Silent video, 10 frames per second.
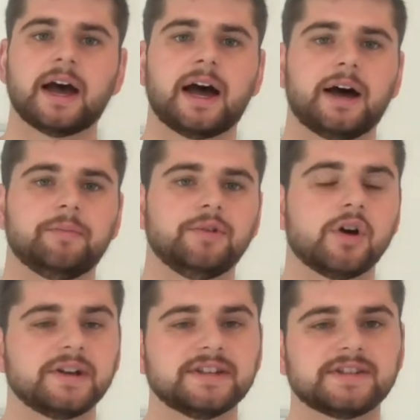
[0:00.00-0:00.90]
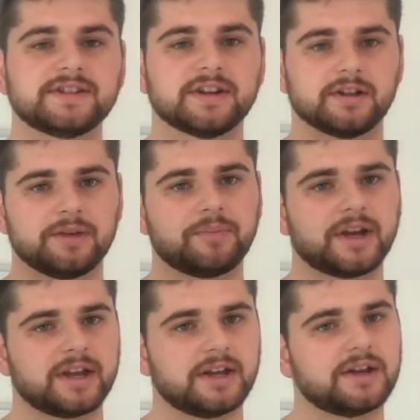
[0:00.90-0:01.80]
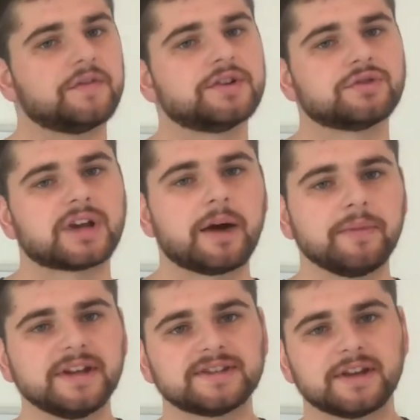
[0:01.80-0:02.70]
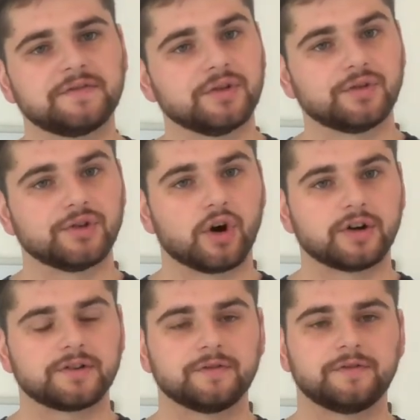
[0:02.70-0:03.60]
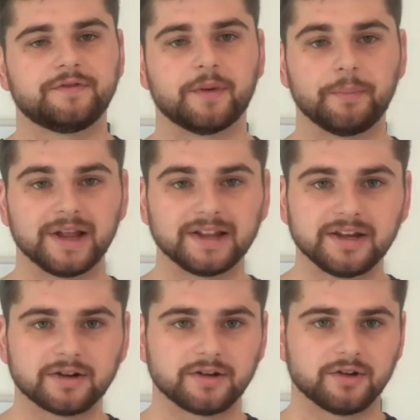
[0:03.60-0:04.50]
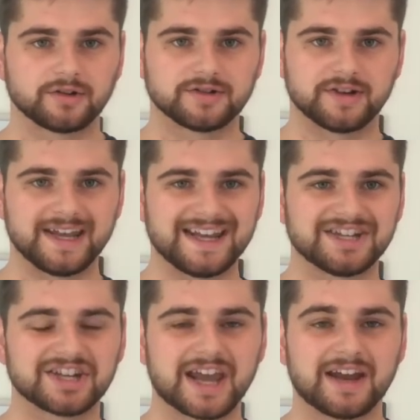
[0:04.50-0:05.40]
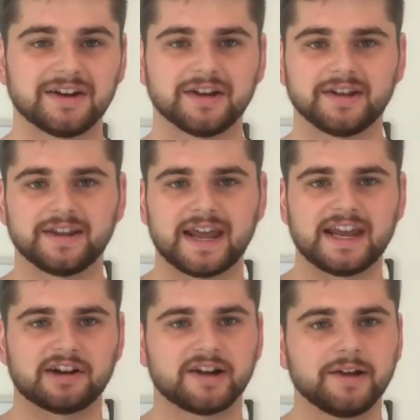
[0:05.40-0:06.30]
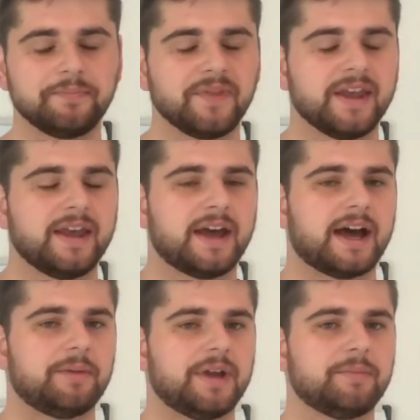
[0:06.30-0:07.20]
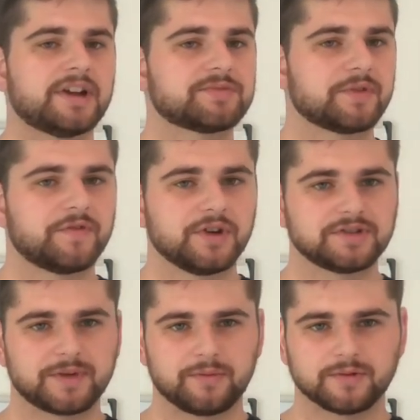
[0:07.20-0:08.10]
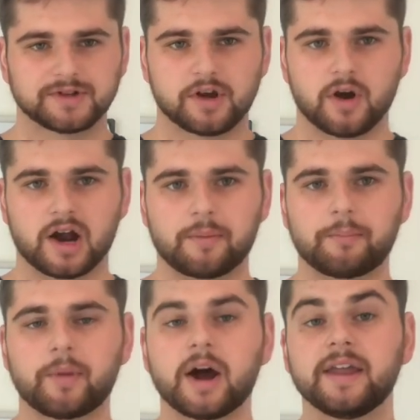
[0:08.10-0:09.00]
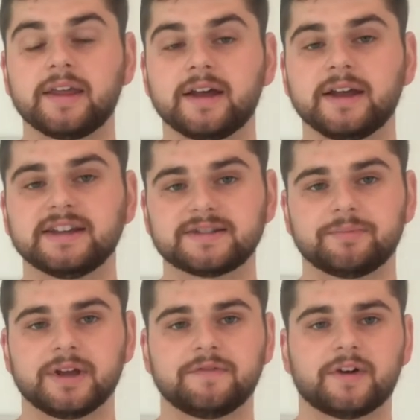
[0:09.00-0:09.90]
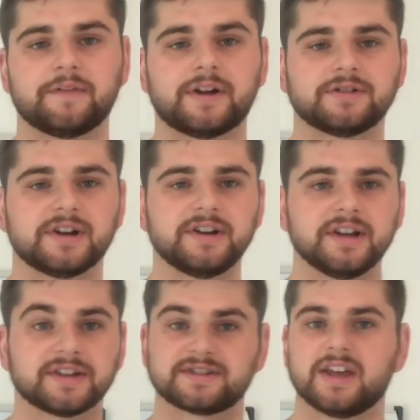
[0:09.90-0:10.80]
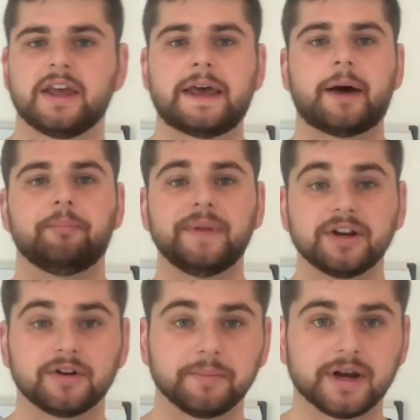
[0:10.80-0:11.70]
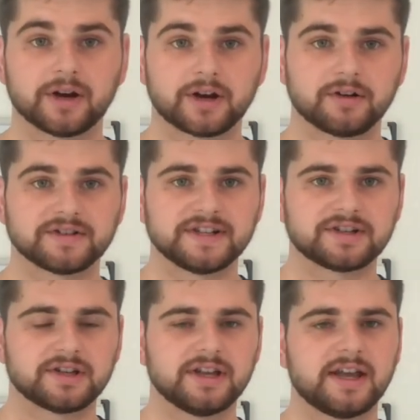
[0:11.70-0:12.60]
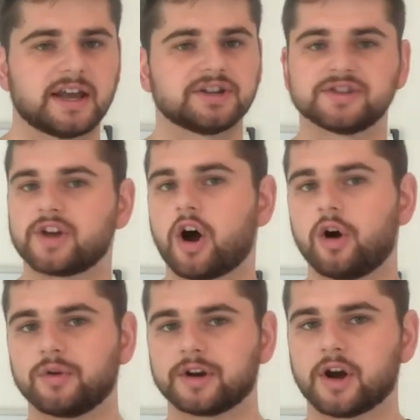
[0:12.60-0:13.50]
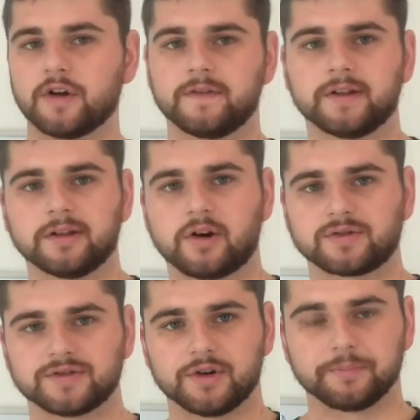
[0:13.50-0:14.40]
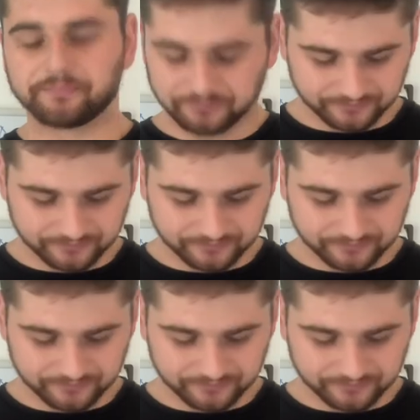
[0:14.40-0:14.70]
not necessarily picking individual companies if you're not familiar and not sort of educated in that area. He much prefers people to go out and buy the S&P 500 index, bet on America essentially, and just hold it over the long term.